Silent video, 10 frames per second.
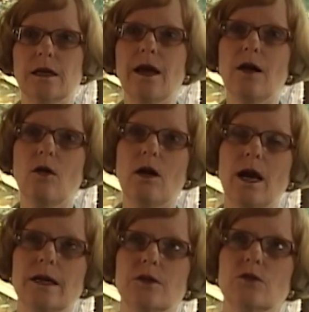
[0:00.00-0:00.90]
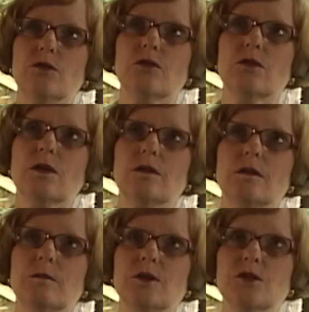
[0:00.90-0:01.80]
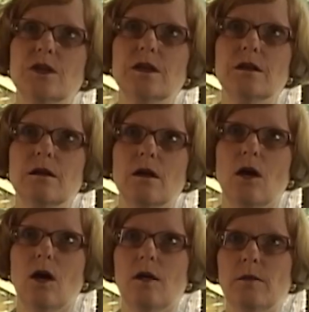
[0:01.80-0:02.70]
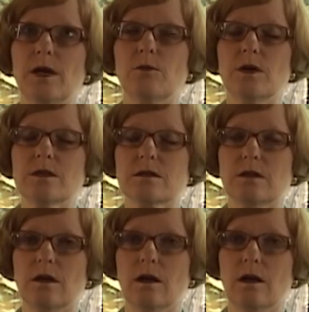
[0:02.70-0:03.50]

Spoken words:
Now I use the machine on my wrist